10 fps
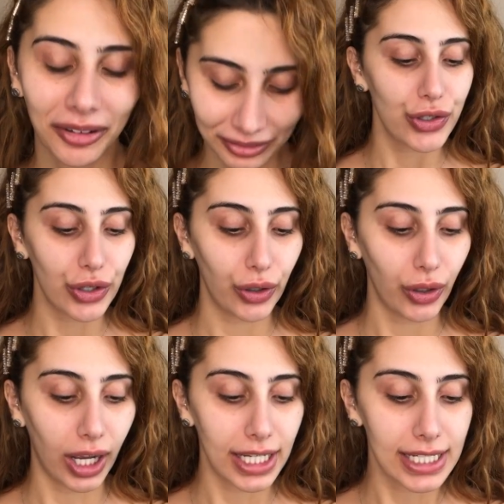
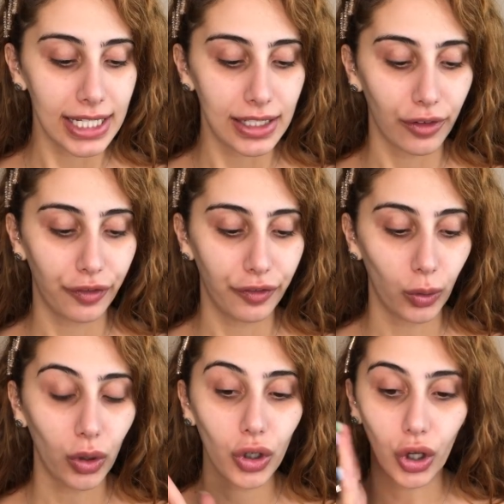So I did
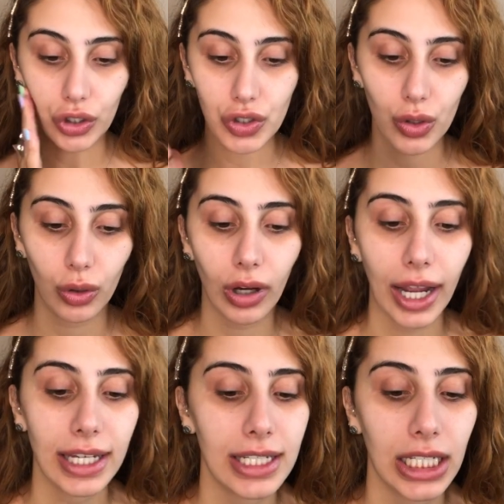for contour,
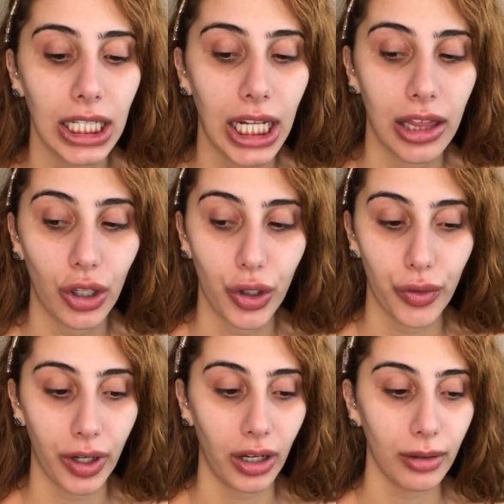I did either
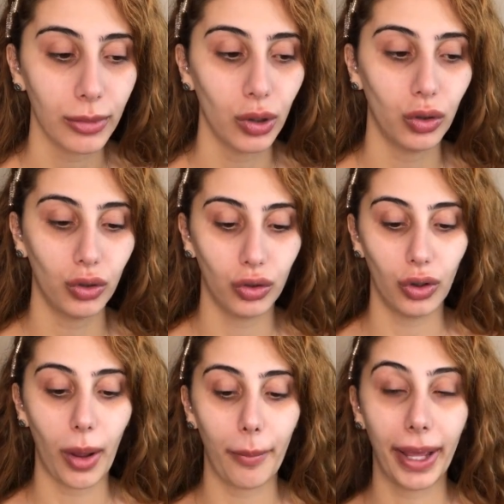cream
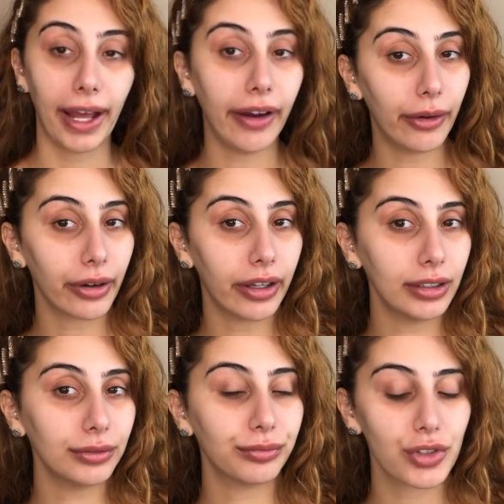or
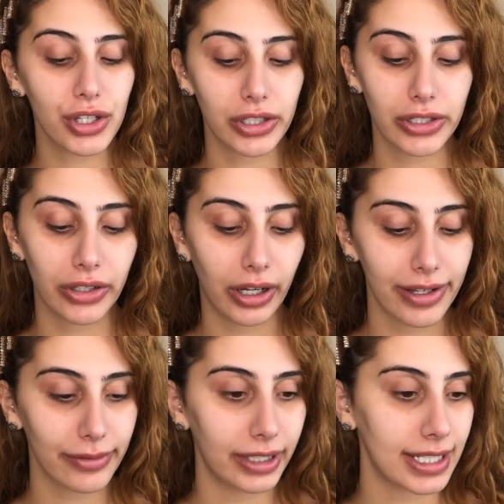powder. So do you
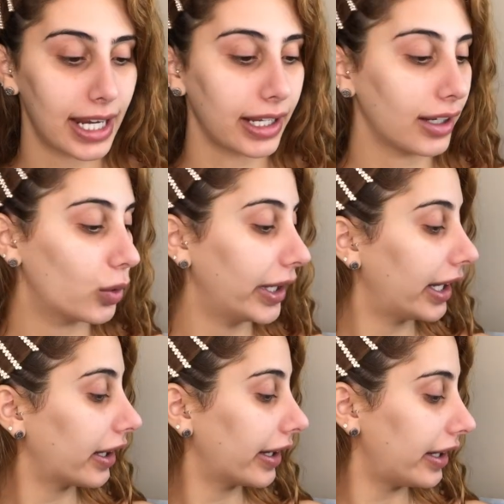guys want to take a
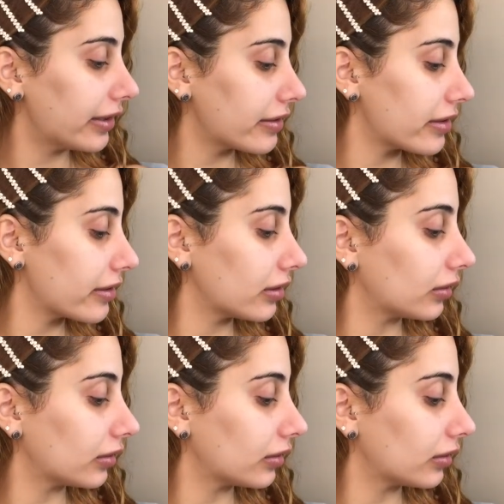quick guess?